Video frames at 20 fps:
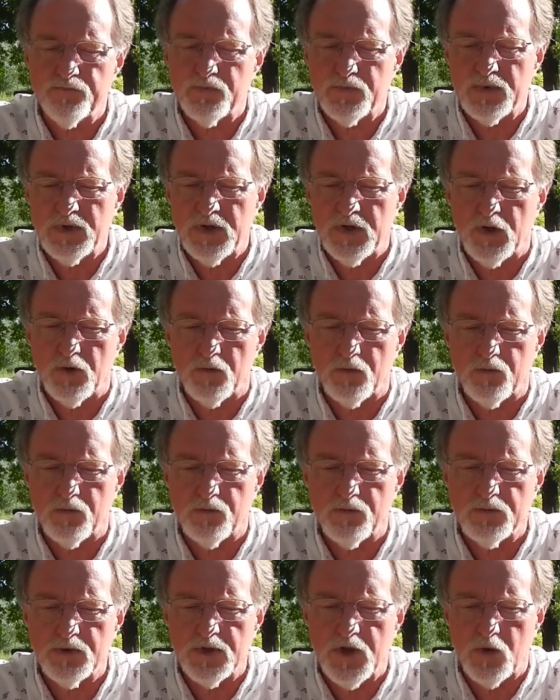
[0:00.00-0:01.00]
you know,
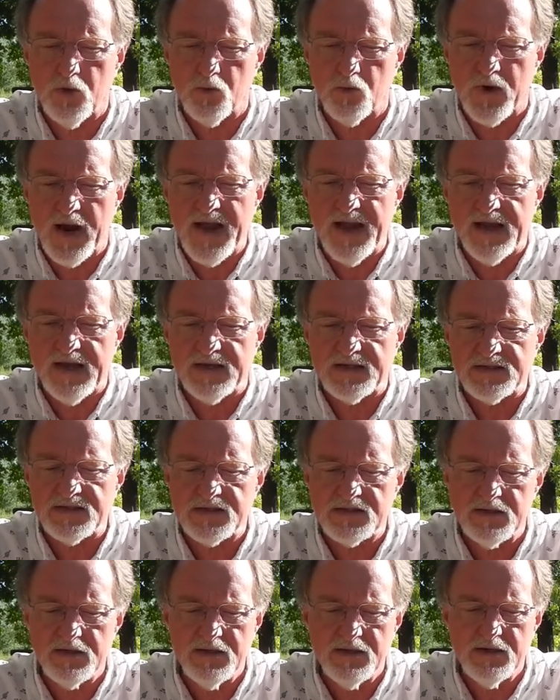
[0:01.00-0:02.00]
low
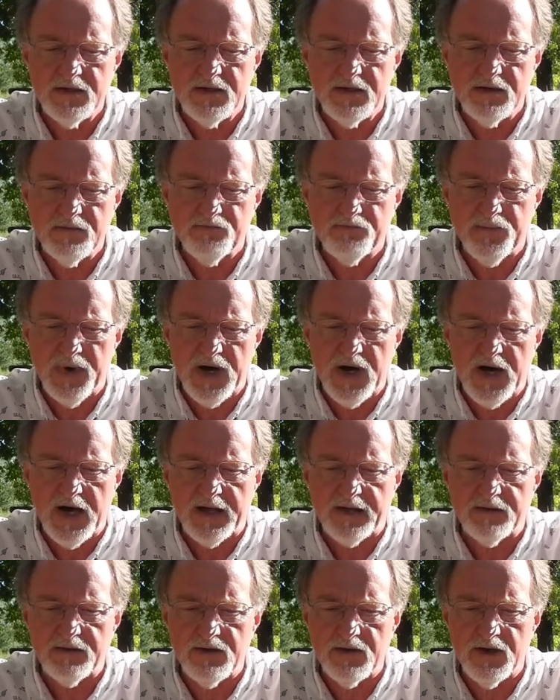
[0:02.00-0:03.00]
res,
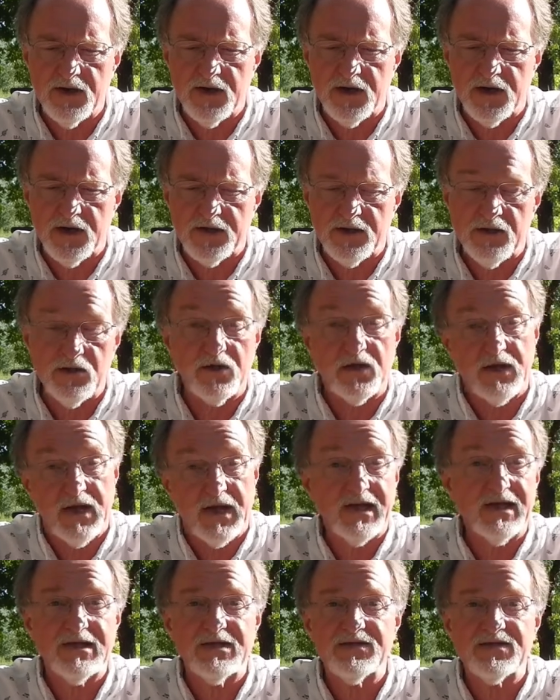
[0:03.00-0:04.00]
but uh, you,
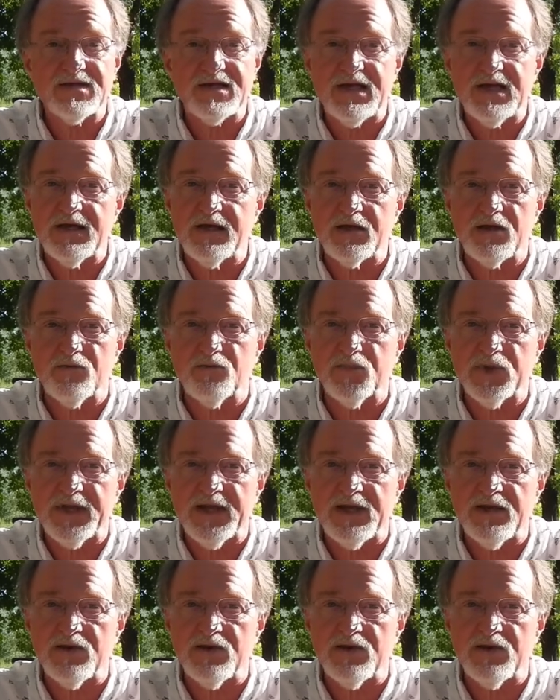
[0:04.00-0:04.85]
it can see in complete